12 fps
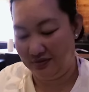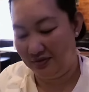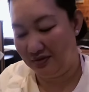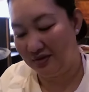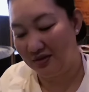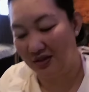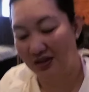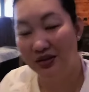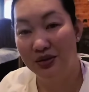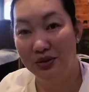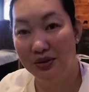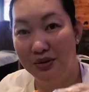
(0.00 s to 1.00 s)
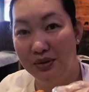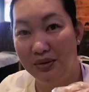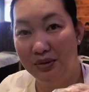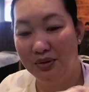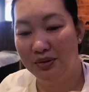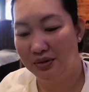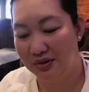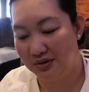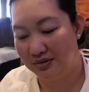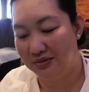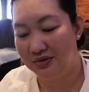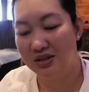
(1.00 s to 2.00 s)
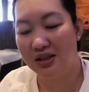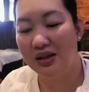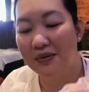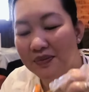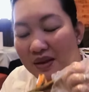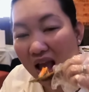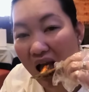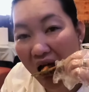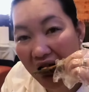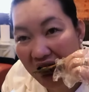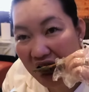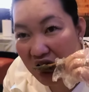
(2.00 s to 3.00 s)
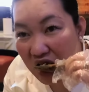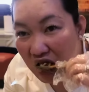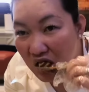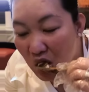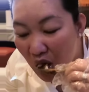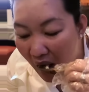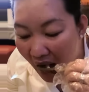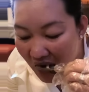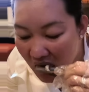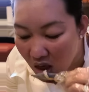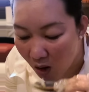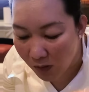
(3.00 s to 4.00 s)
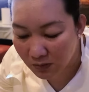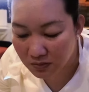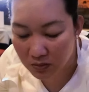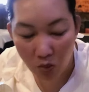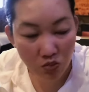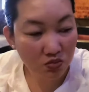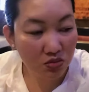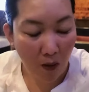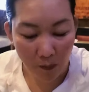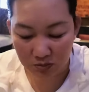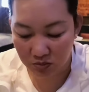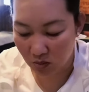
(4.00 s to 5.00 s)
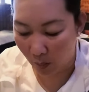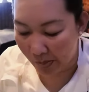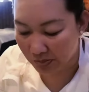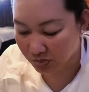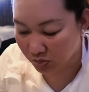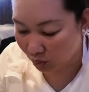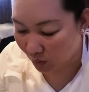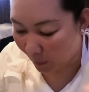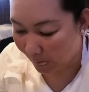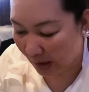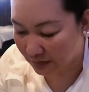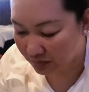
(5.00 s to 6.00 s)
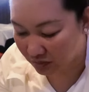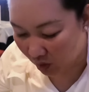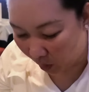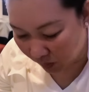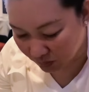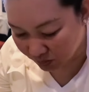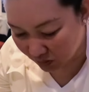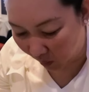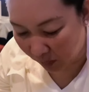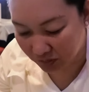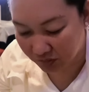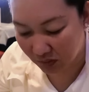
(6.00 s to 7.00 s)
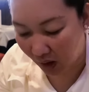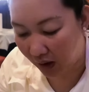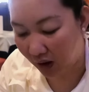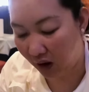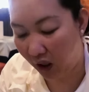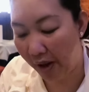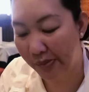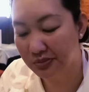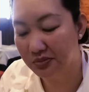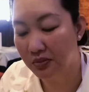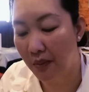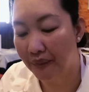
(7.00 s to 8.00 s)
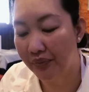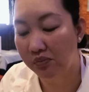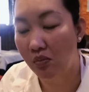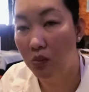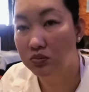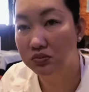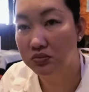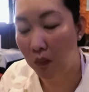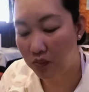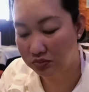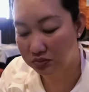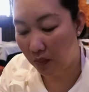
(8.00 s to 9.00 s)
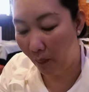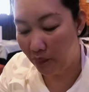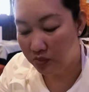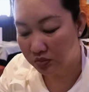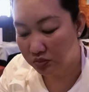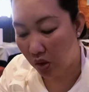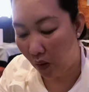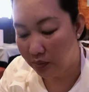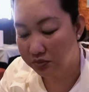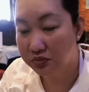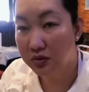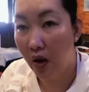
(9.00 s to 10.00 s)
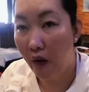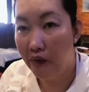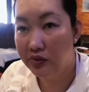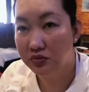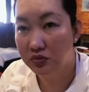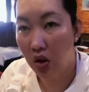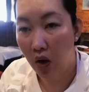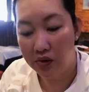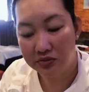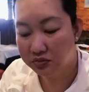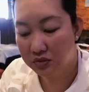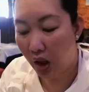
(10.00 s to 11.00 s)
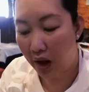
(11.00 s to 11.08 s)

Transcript: ready to fight the seafood. Has mussels, shrimp, and what else? Clam. Clam. Okay, so we don't have crawfish this week, huh?